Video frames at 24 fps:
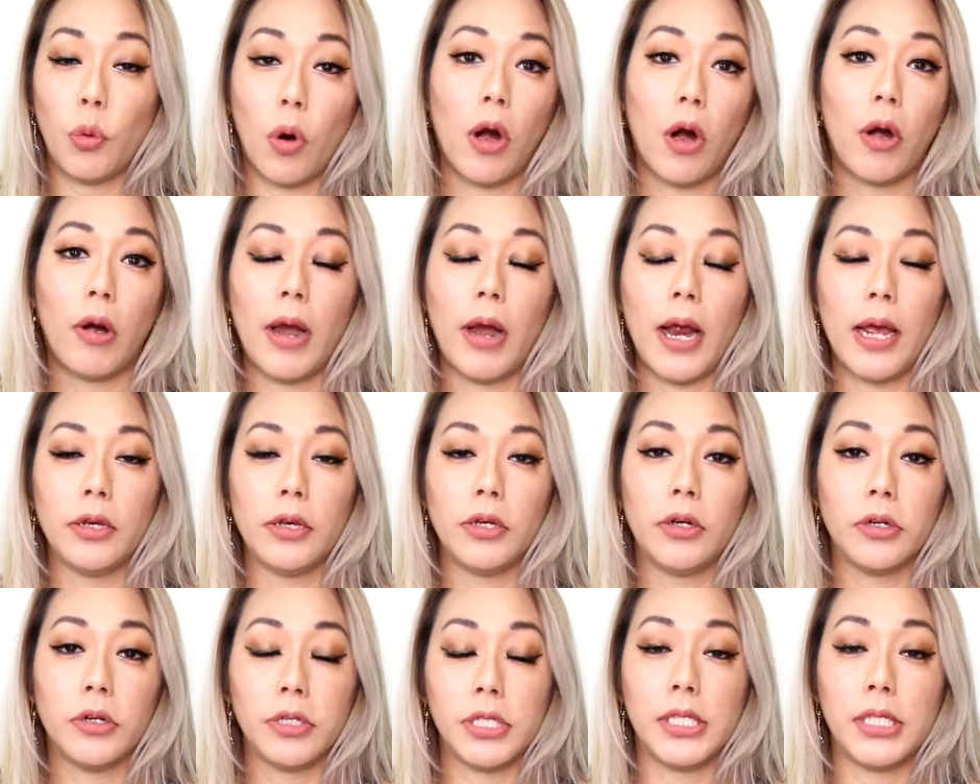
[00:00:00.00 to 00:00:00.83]
are at
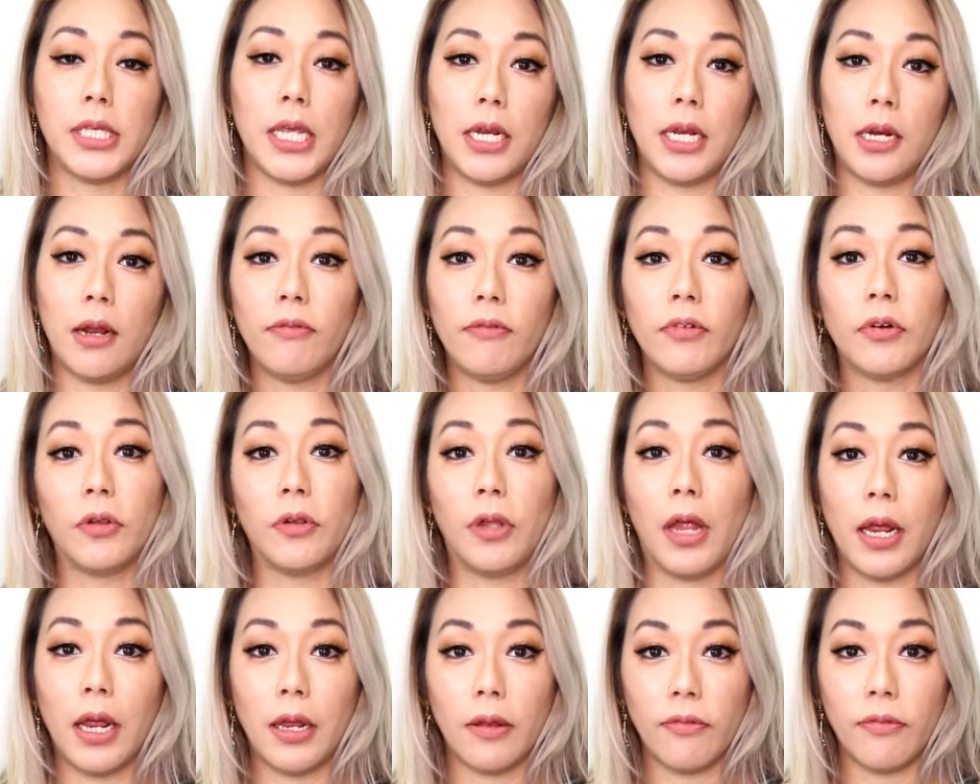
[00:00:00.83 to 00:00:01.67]
your state of your
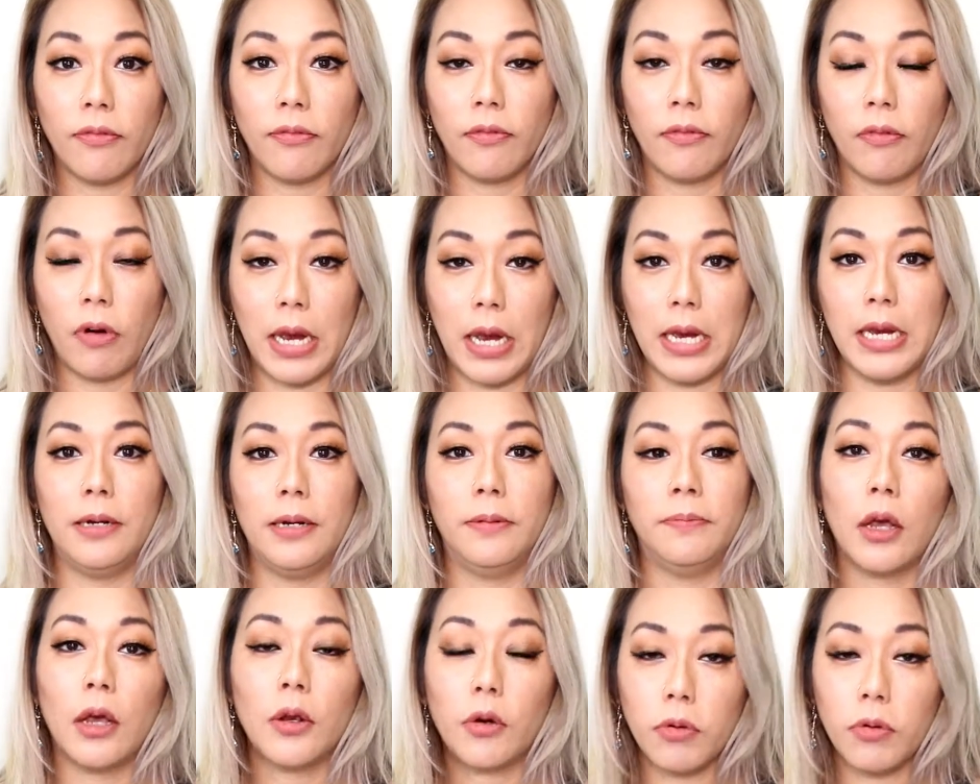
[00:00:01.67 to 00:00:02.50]
life, right?
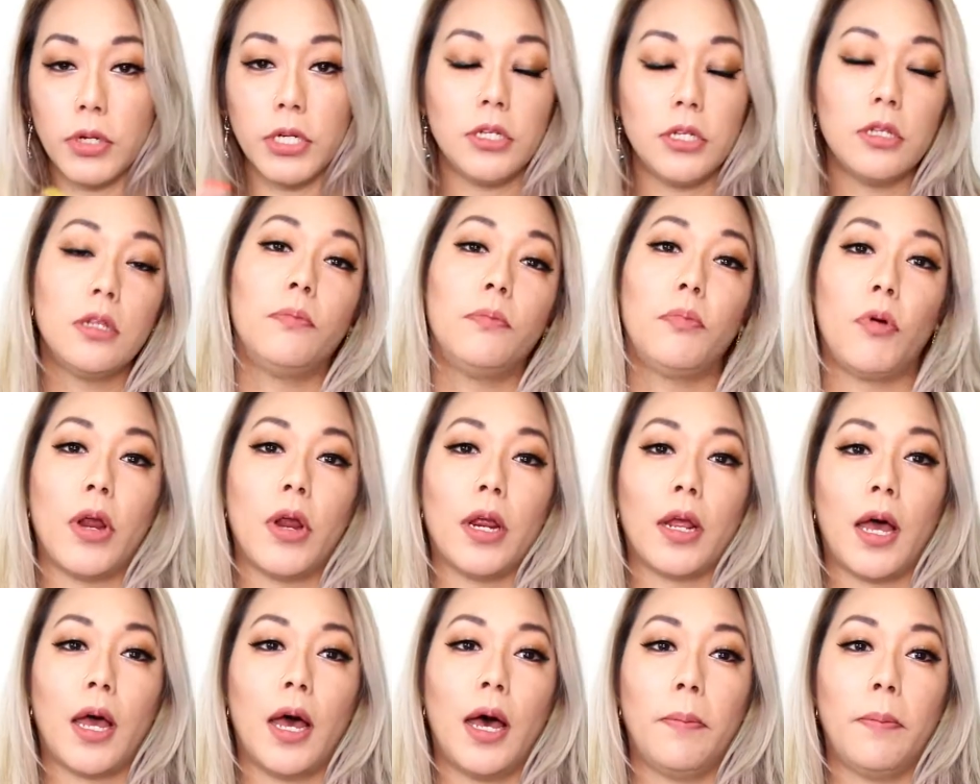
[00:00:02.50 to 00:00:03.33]
Agree to the
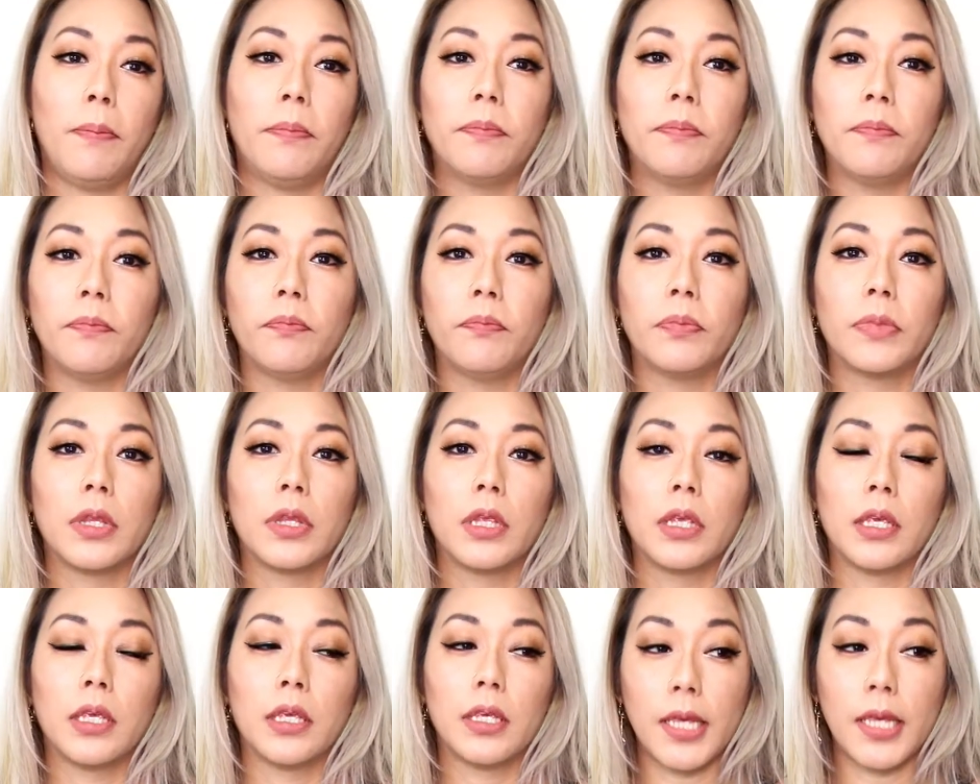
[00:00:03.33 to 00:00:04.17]
breakup.
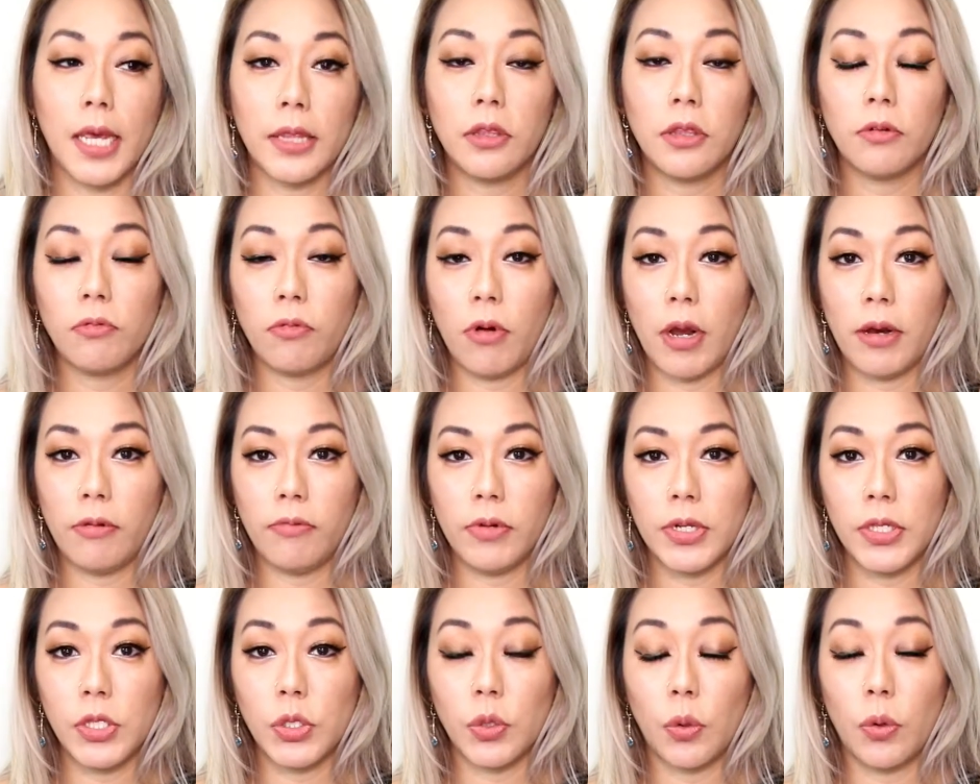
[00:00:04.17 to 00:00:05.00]
Get the right
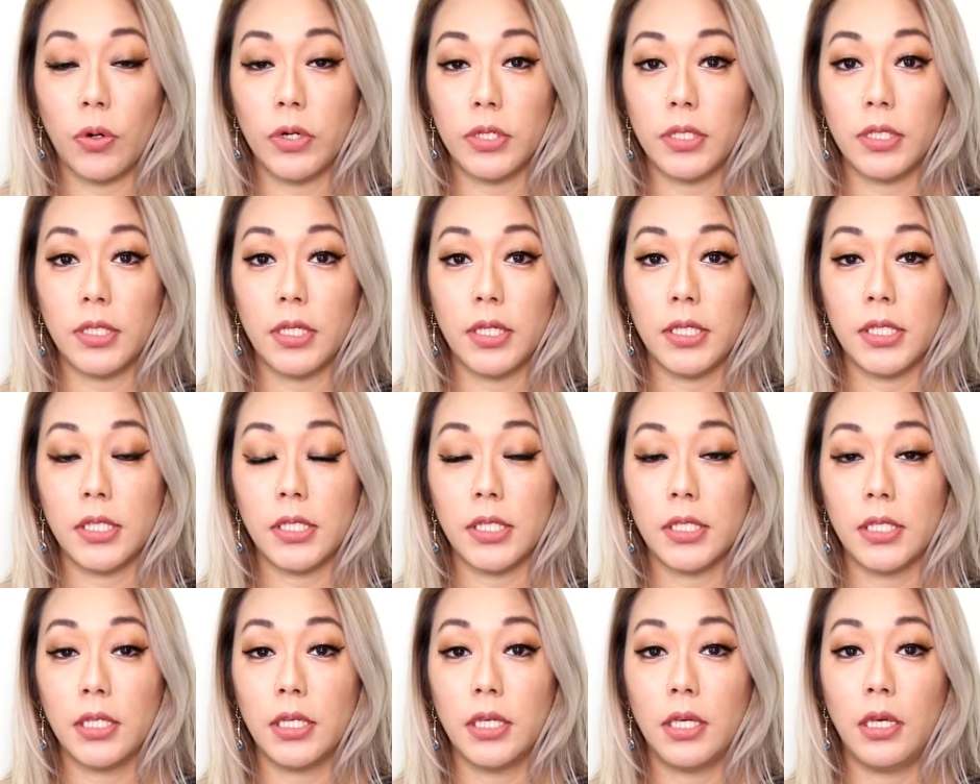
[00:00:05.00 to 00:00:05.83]
resources.
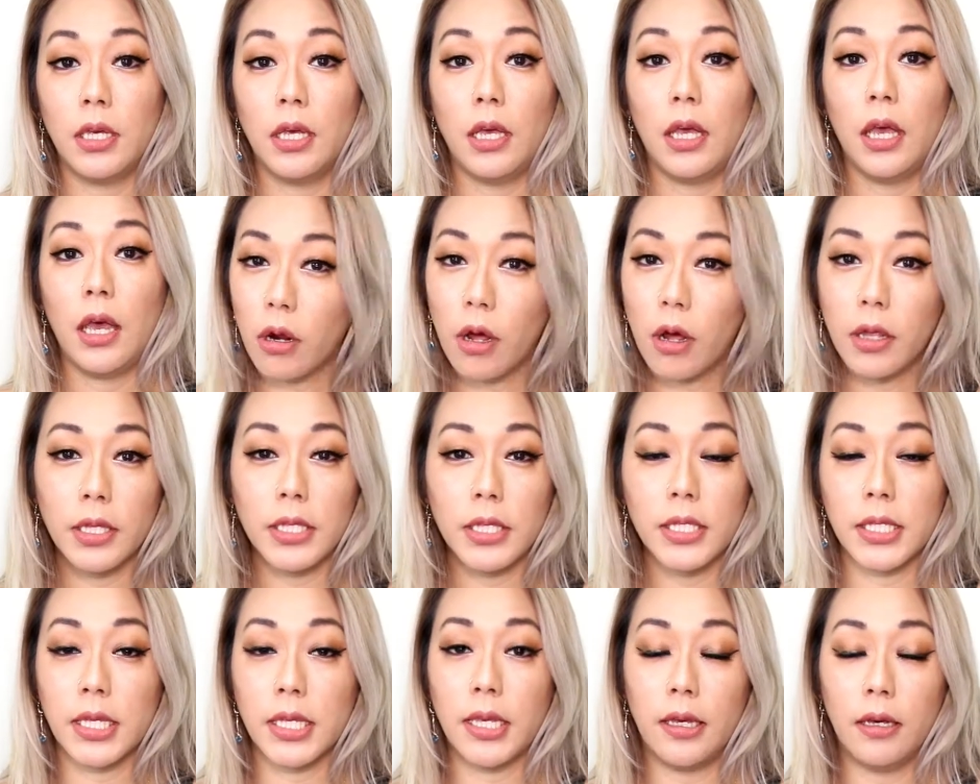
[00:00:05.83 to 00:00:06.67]
On the
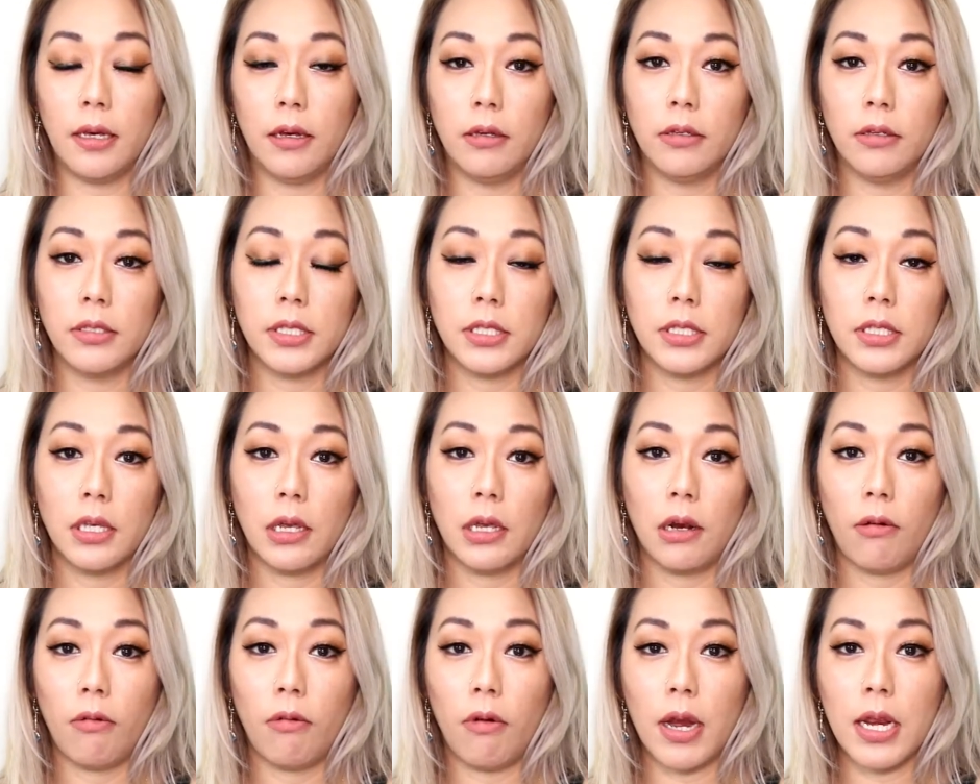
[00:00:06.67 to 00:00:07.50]
skills,
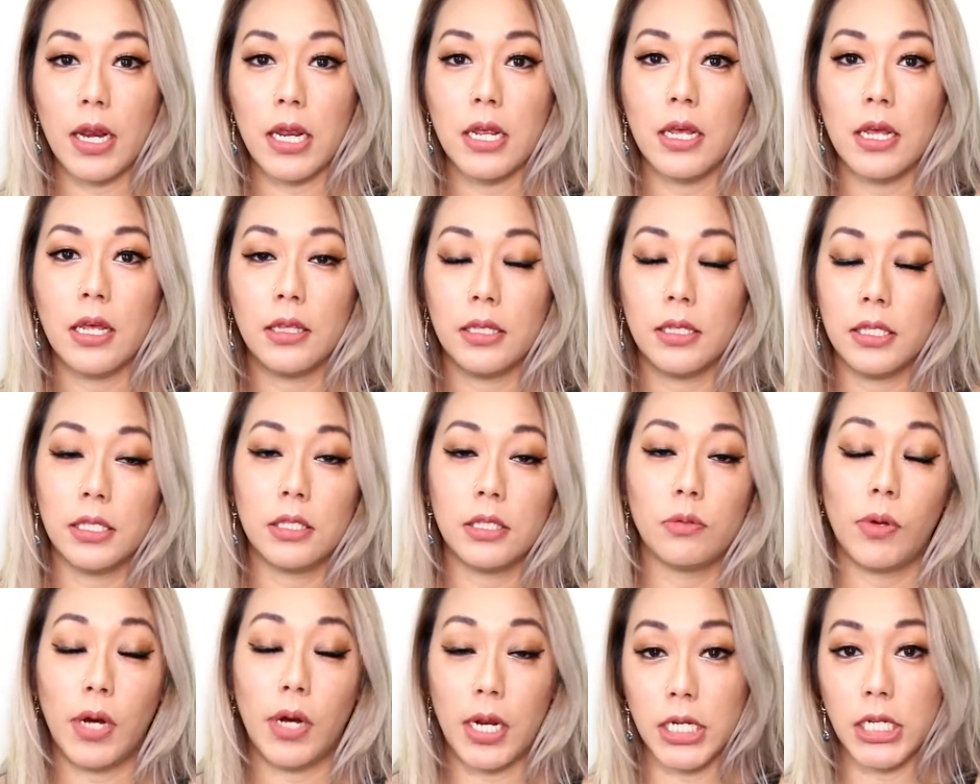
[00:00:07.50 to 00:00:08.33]
right? And this
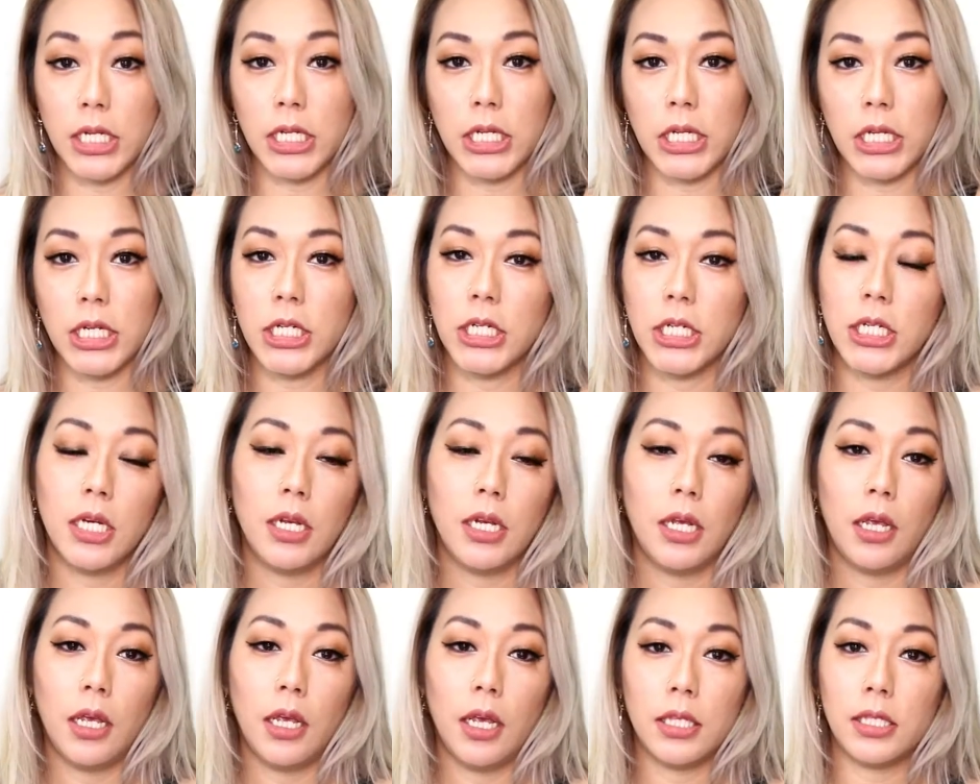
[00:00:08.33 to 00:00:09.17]
is what I teach.
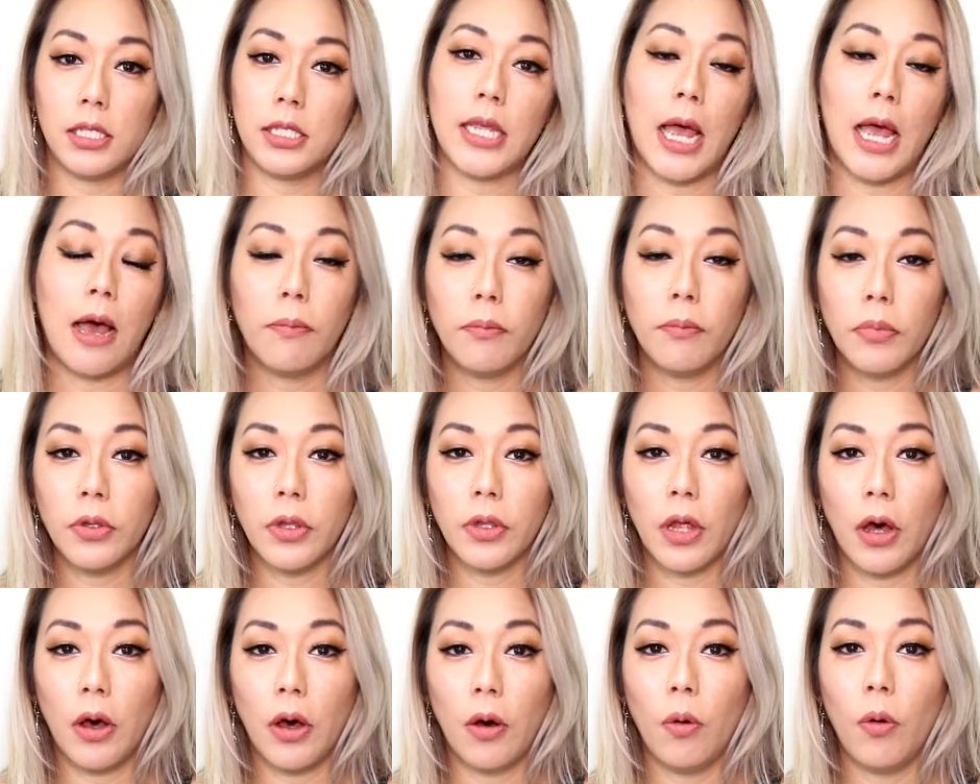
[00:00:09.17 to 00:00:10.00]
It's down
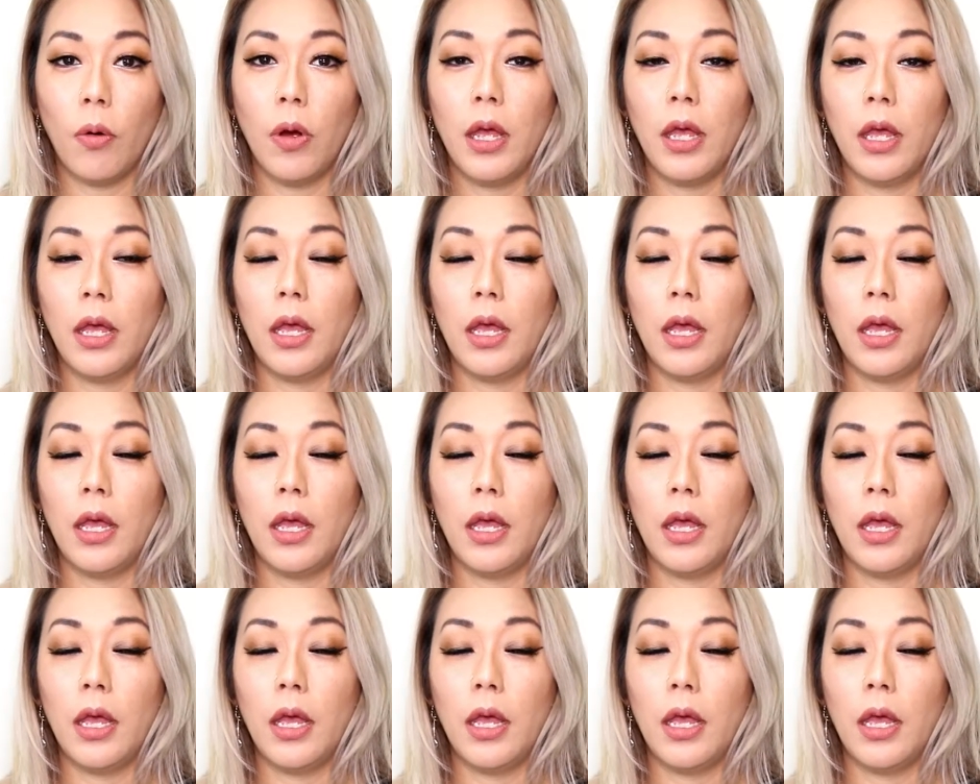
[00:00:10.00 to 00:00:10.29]
below.